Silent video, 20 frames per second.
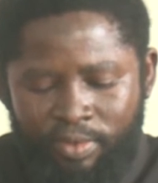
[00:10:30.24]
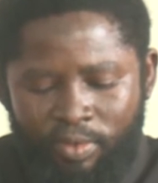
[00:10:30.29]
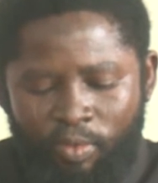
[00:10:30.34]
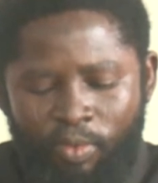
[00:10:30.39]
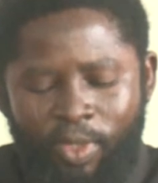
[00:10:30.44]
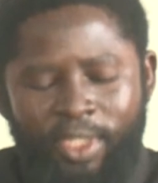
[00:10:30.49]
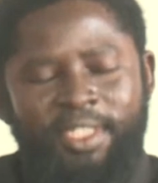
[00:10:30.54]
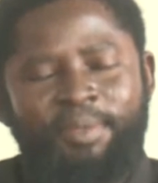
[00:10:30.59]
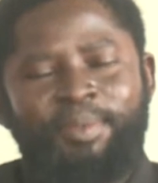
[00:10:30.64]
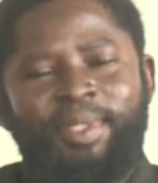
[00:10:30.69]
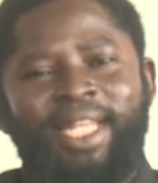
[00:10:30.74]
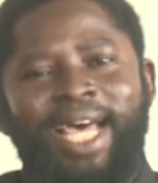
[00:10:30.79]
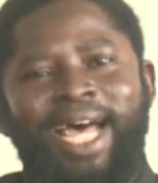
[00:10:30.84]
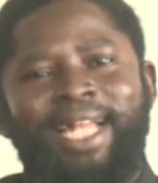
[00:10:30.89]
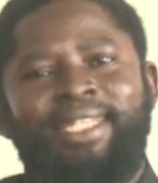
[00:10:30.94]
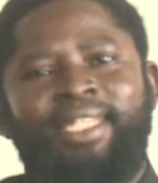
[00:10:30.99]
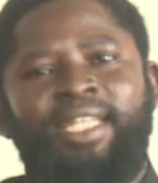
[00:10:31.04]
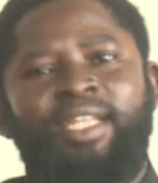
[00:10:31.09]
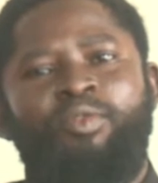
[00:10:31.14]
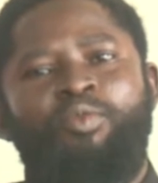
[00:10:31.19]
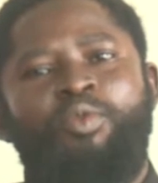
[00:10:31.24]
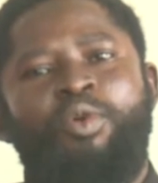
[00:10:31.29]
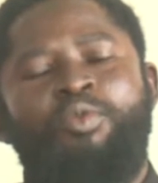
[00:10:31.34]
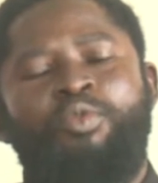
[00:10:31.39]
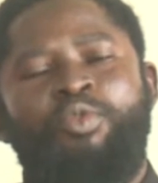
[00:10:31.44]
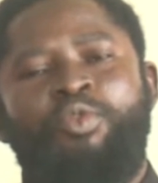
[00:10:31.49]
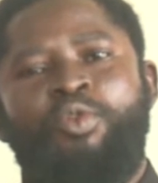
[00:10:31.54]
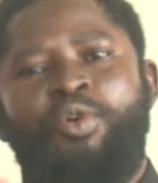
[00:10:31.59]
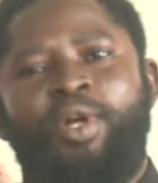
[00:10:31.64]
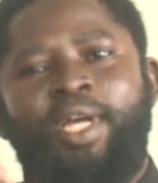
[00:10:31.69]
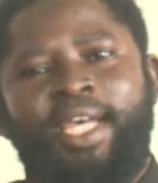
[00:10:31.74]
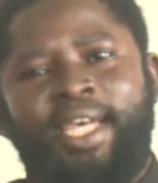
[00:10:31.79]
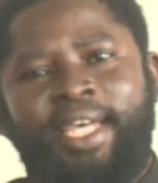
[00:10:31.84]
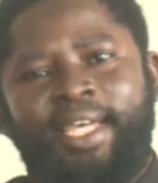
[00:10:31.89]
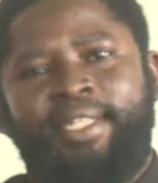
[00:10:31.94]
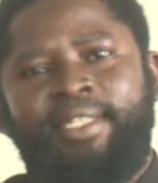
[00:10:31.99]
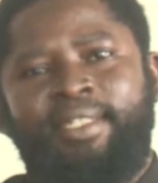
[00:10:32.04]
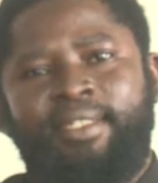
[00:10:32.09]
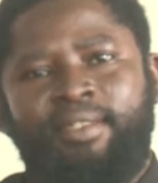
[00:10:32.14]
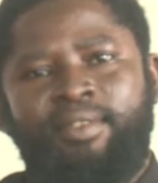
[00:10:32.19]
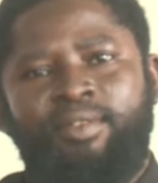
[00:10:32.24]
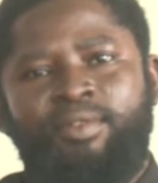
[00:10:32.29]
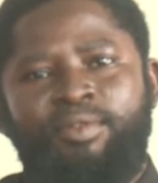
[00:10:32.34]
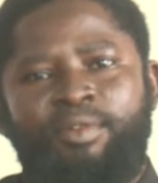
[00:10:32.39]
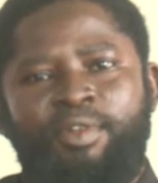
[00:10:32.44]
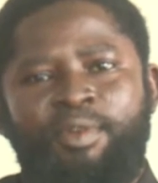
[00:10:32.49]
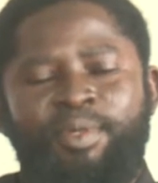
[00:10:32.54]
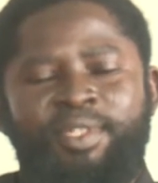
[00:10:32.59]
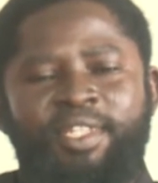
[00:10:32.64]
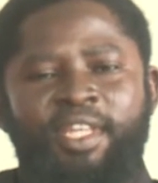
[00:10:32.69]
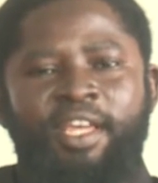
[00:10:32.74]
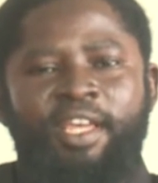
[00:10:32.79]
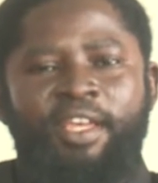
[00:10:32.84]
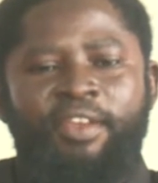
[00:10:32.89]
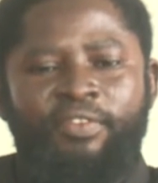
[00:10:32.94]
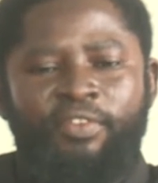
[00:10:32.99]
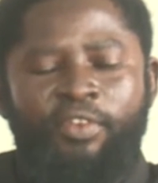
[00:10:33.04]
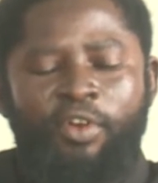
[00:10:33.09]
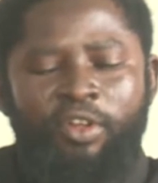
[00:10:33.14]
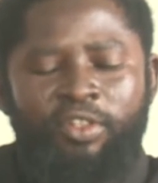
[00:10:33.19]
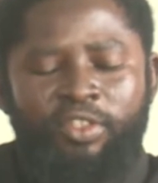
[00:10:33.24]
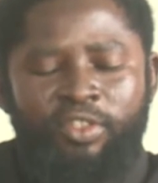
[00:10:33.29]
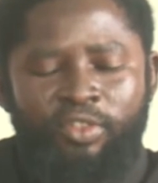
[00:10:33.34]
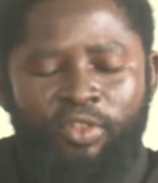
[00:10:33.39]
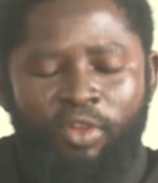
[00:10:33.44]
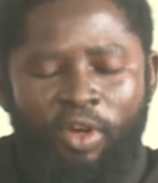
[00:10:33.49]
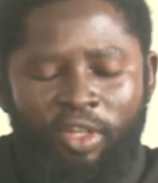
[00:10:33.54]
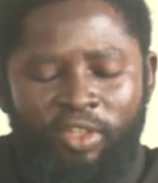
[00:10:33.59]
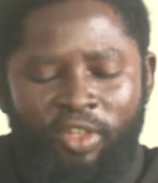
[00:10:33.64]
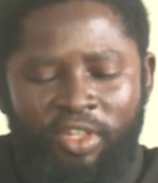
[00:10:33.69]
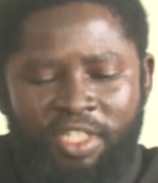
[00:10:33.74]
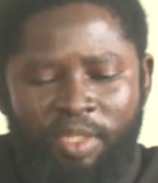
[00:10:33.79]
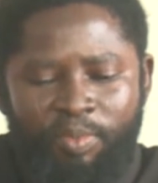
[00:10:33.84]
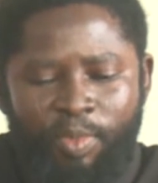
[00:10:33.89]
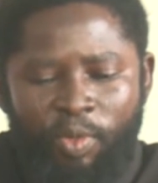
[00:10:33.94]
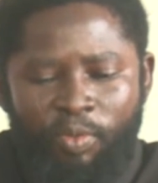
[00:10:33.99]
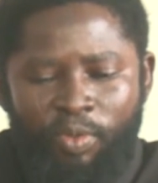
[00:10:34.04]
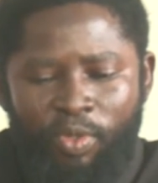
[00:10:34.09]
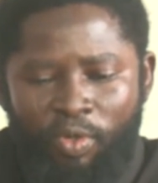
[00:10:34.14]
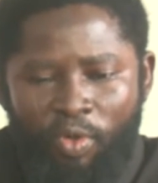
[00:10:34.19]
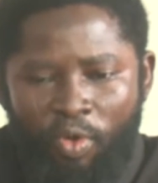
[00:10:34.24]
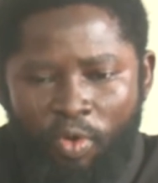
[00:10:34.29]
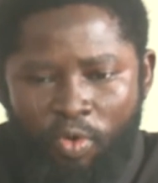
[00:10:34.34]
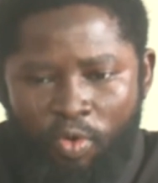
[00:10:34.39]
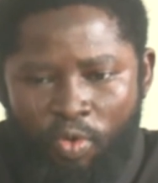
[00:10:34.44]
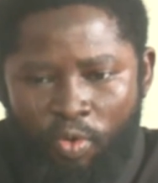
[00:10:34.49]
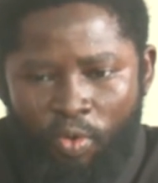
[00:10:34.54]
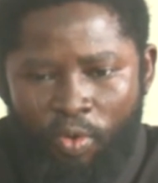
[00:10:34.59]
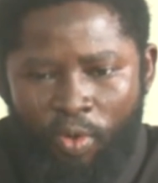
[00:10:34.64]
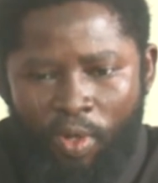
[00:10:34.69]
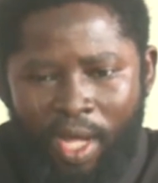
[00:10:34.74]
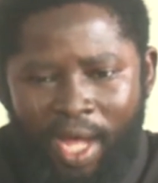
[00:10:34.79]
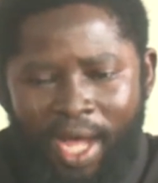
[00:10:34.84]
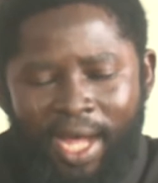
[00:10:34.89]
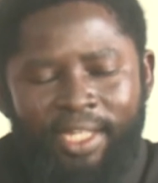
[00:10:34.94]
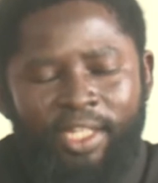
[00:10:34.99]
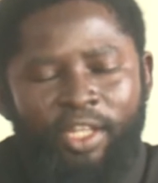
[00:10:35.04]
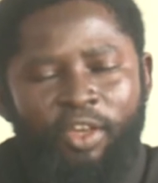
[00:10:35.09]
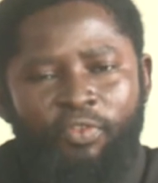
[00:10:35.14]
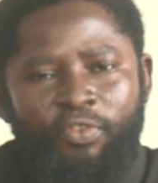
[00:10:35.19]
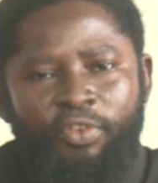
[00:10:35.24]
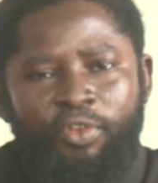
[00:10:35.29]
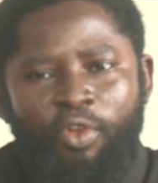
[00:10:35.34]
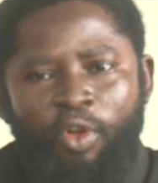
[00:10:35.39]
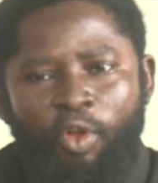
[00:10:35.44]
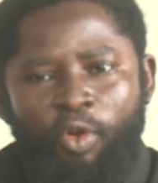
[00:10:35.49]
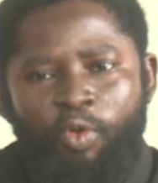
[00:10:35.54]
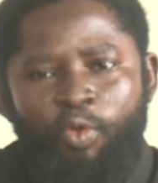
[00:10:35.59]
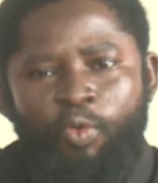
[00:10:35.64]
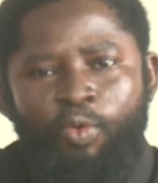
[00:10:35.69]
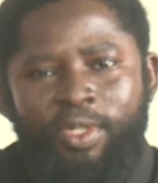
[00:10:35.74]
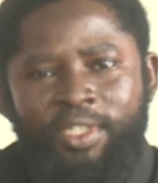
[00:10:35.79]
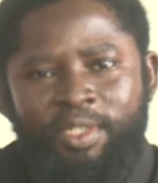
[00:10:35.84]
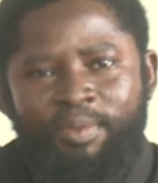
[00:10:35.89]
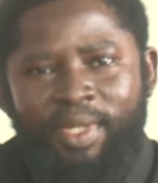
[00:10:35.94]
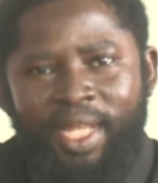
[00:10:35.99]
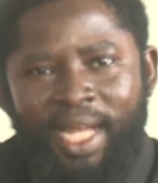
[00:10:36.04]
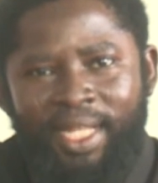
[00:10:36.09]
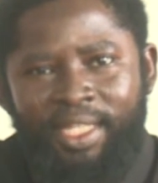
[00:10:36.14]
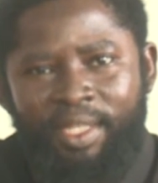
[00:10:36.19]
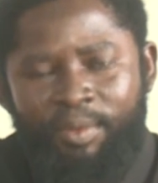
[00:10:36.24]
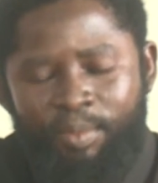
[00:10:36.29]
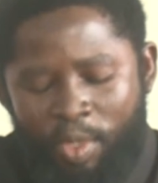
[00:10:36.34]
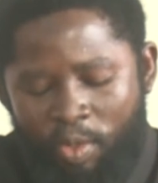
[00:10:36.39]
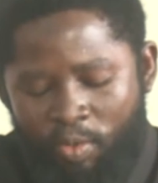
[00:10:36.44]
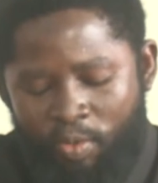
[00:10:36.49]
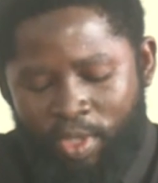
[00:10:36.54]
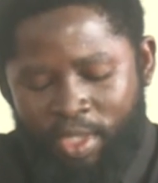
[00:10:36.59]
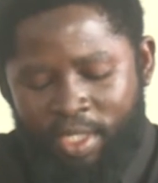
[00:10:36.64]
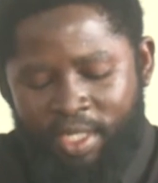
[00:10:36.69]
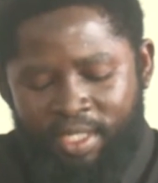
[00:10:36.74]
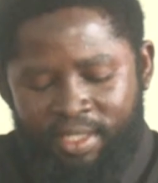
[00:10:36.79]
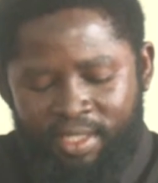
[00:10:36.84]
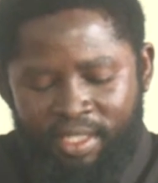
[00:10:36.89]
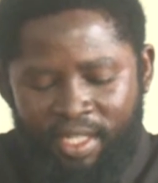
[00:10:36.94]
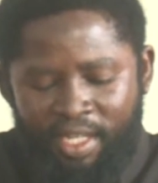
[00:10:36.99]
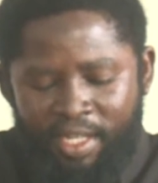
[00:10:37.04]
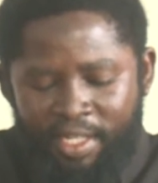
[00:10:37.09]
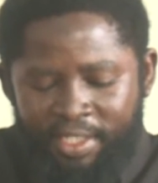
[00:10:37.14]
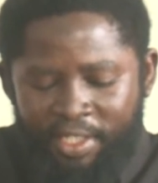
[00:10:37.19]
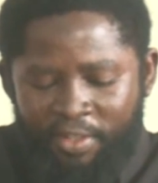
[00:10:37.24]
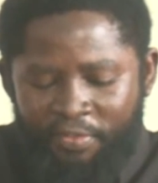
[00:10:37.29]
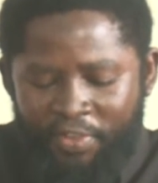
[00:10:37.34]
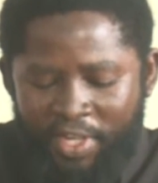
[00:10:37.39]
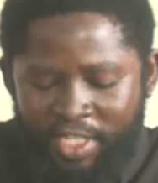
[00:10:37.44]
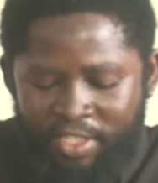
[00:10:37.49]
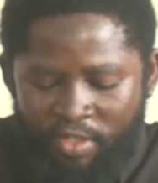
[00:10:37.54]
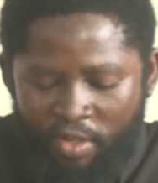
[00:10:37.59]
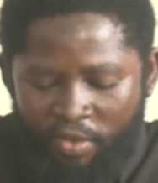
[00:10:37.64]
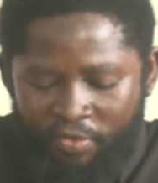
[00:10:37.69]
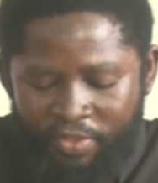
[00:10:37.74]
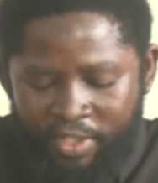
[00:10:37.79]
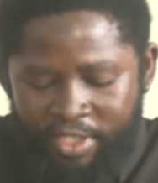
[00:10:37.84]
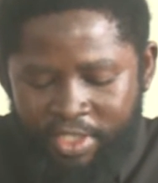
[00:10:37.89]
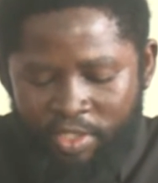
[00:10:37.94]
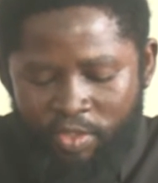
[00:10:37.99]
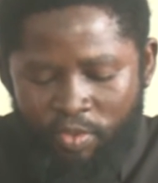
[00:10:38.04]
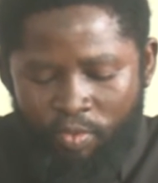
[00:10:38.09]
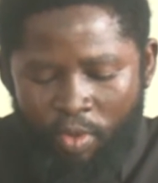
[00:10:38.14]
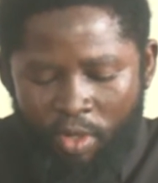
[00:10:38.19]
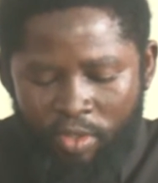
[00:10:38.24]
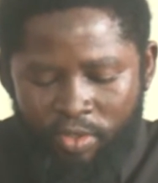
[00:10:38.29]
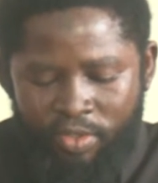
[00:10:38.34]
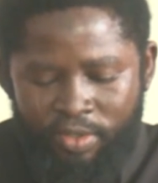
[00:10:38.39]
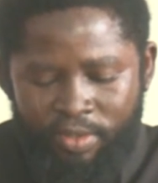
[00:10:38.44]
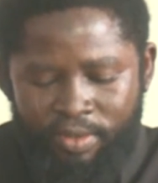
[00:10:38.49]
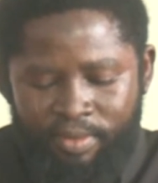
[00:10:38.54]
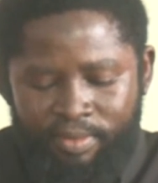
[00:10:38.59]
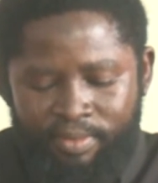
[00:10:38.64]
What will be that thing when we go gain? We say, if God does say, make we no look. And if we no look, what will be that thing make we gain? The first of it is what?